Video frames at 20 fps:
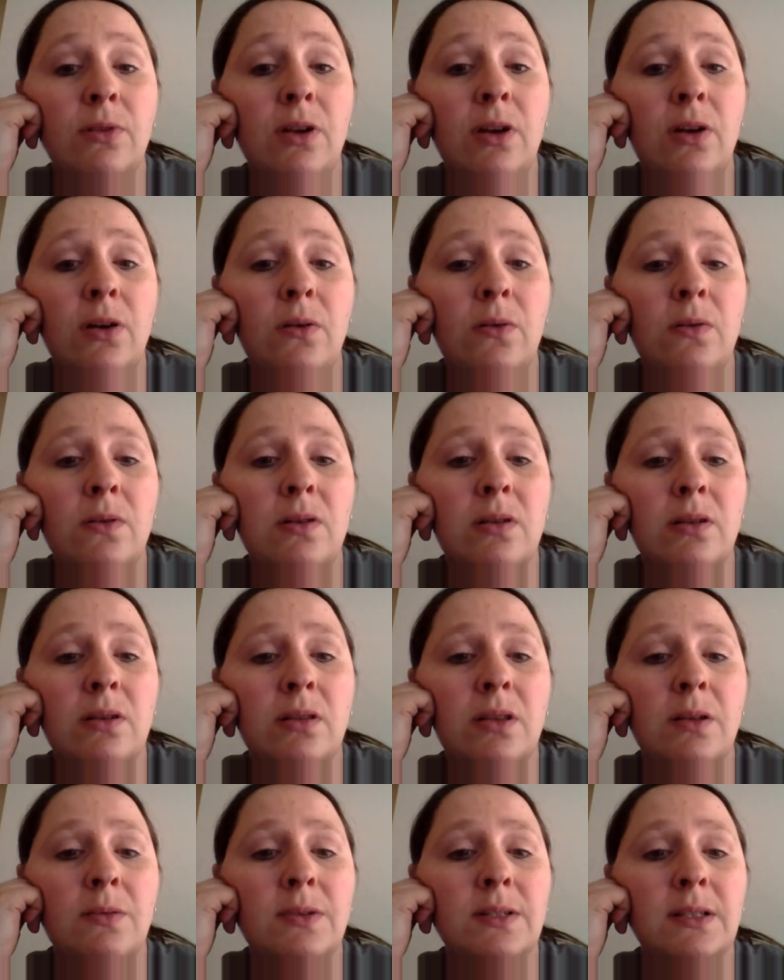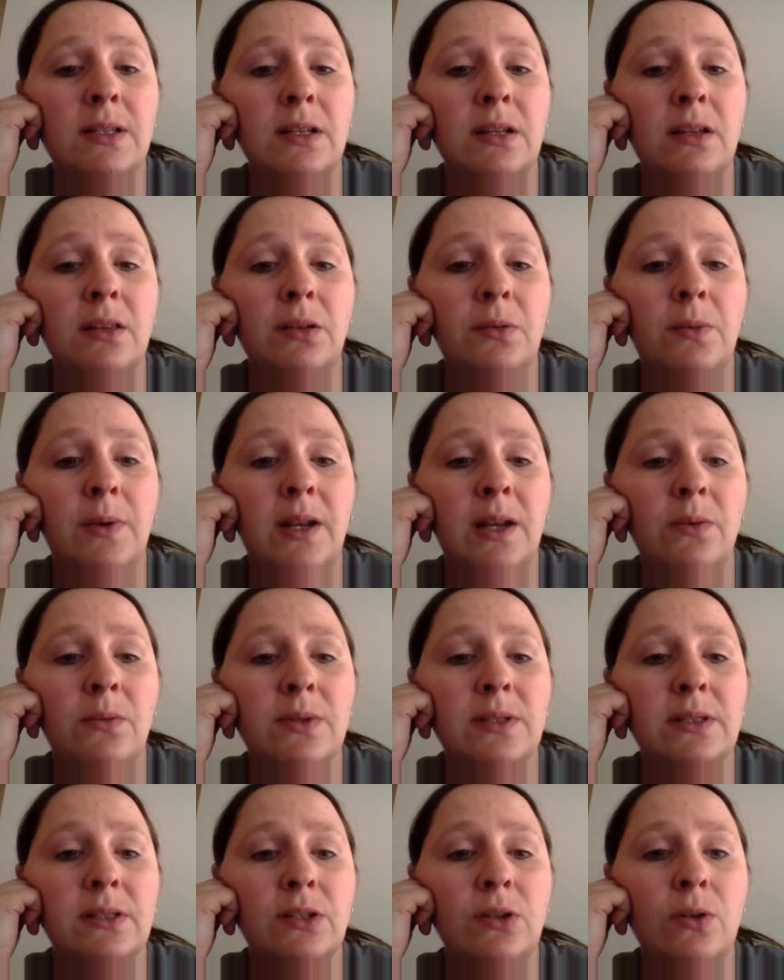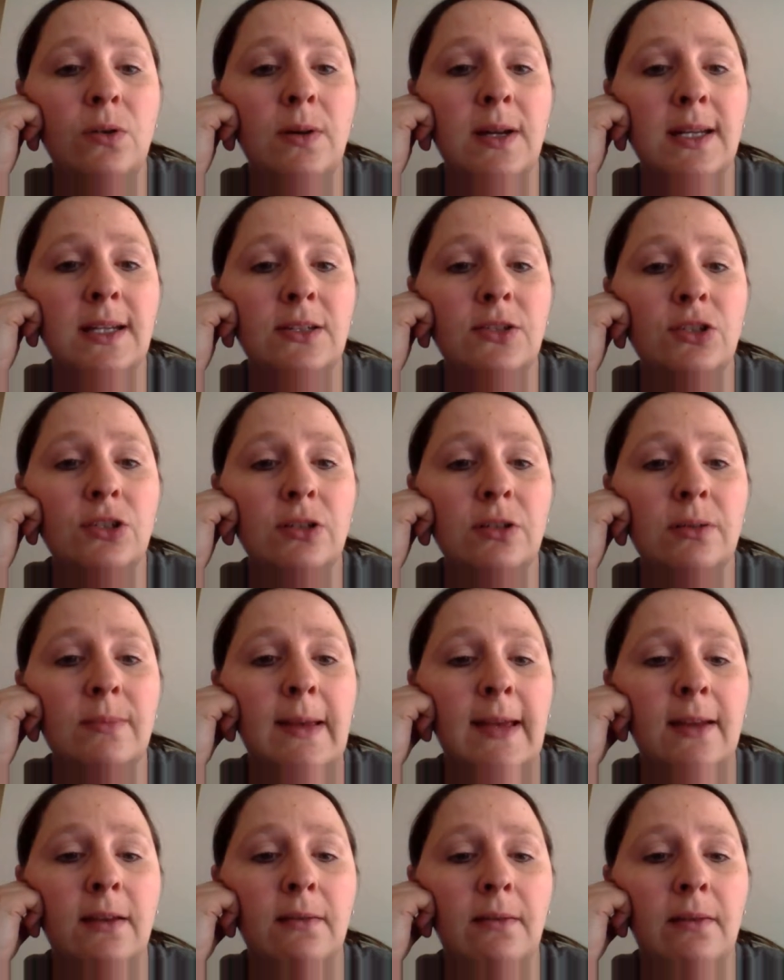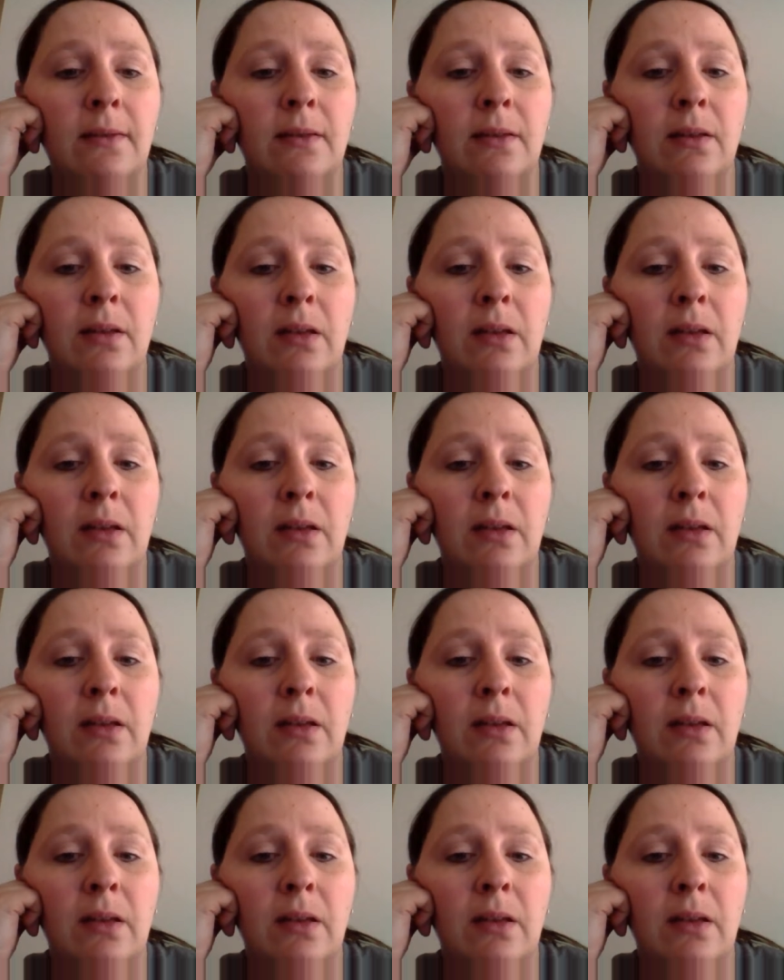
I don't know. That was another one I wasn't quite sure about.